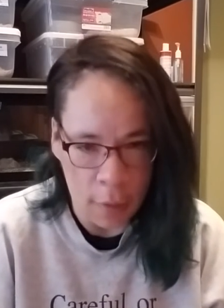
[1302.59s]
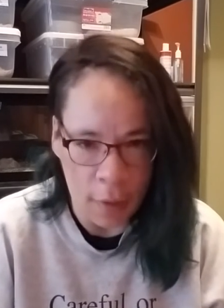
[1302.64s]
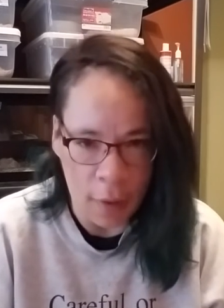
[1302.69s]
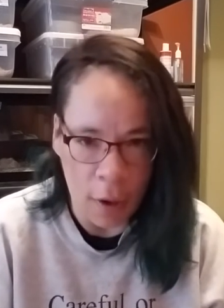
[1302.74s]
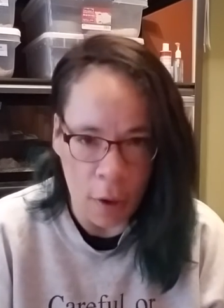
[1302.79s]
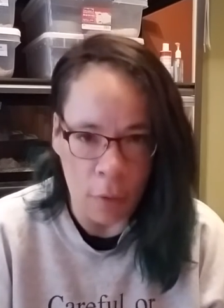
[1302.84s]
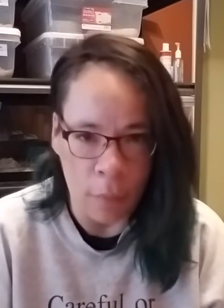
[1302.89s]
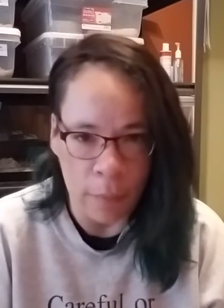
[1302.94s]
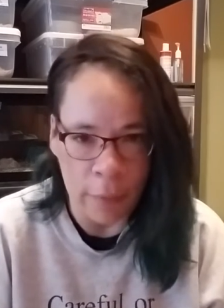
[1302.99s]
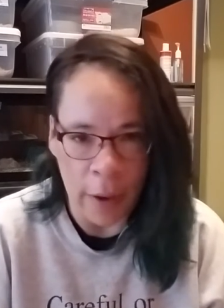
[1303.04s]

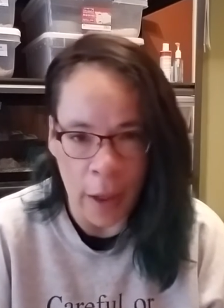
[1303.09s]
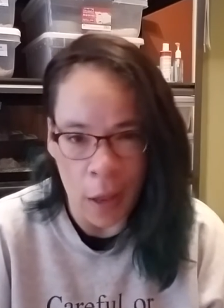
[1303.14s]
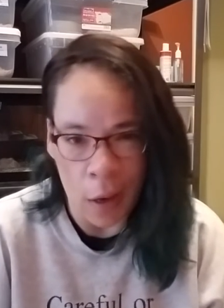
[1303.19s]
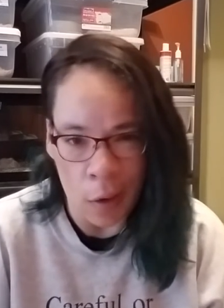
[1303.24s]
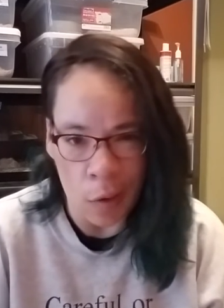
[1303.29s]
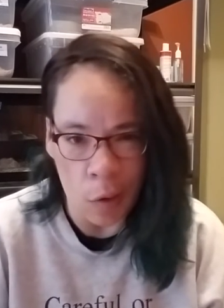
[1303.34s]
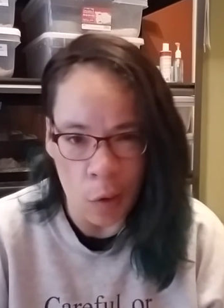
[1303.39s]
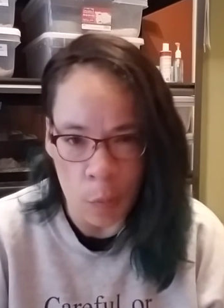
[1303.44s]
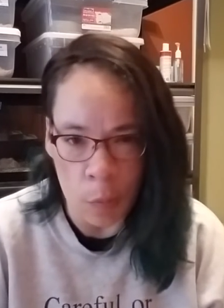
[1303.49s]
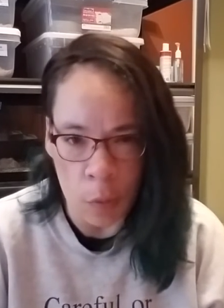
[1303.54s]
They're
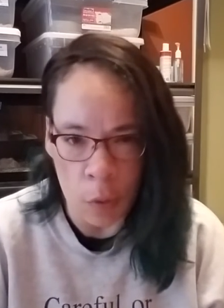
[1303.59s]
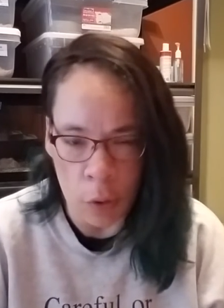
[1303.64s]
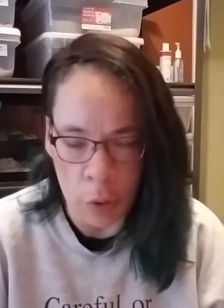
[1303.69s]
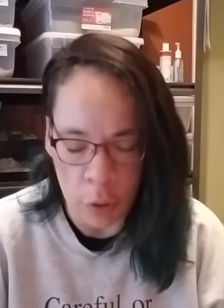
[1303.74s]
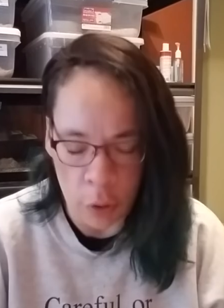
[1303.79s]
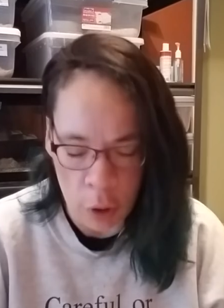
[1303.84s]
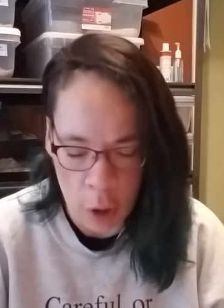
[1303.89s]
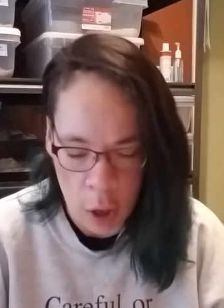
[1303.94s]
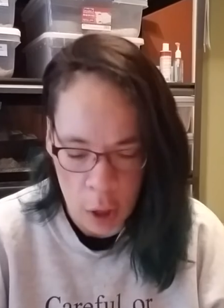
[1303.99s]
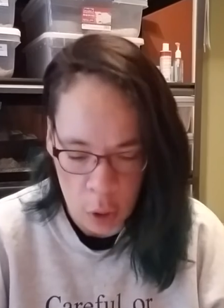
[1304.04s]
tolerable,
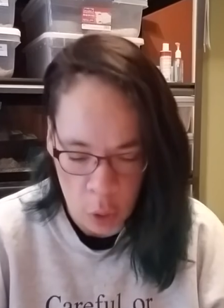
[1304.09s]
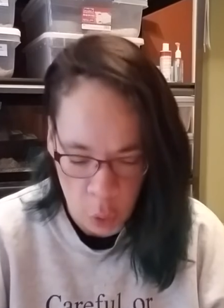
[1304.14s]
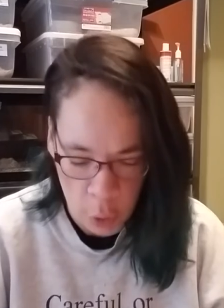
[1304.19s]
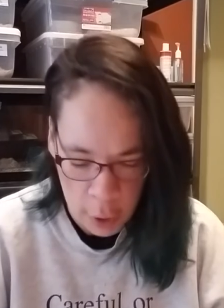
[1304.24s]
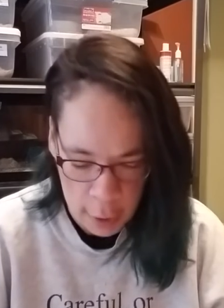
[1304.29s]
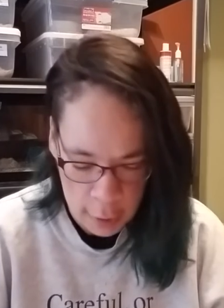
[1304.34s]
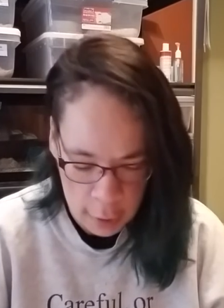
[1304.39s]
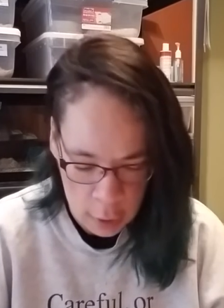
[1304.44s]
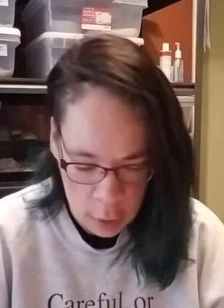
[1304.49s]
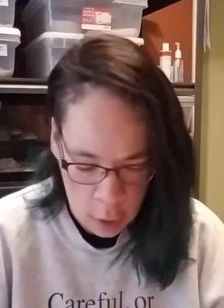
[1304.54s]
they're not
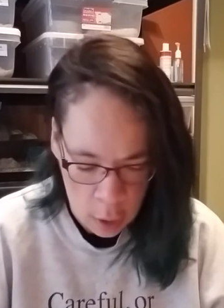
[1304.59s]
great.